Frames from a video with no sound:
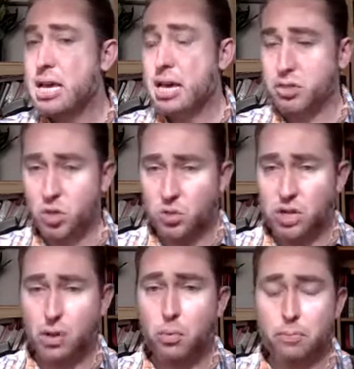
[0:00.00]

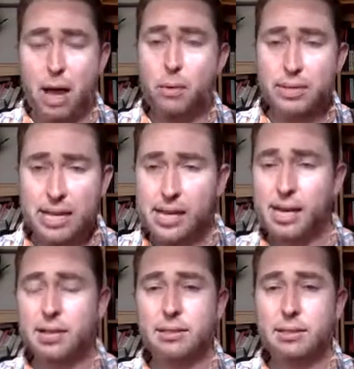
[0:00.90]
associated with Powhatan
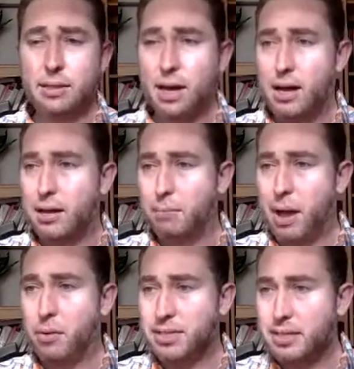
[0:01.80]
and
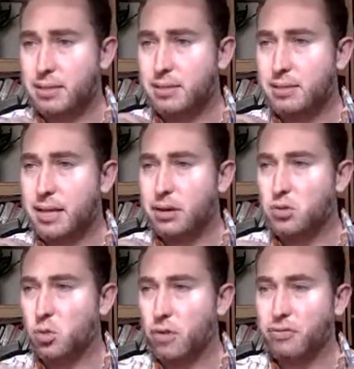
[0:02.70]
Powhatan's,
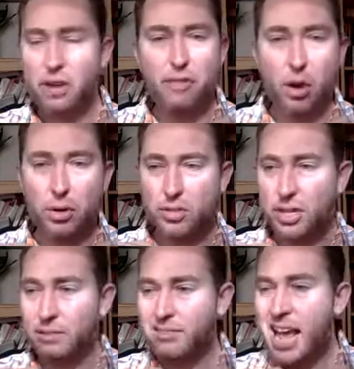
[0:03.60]
sort of confederacy.